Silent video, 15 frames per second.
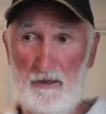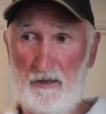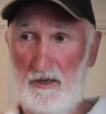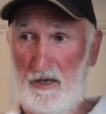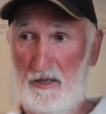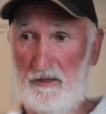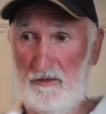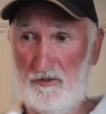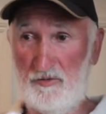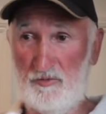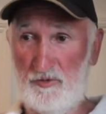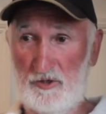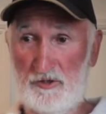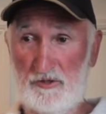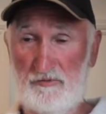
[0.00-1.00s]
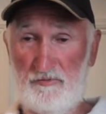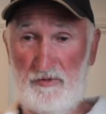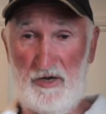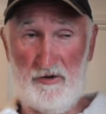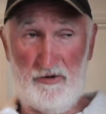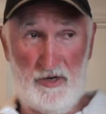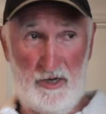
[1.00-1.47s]
and this was
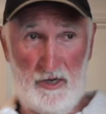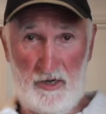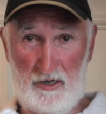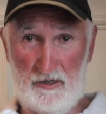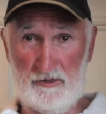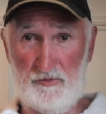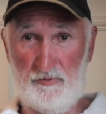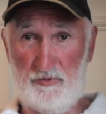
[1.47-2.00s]
very hot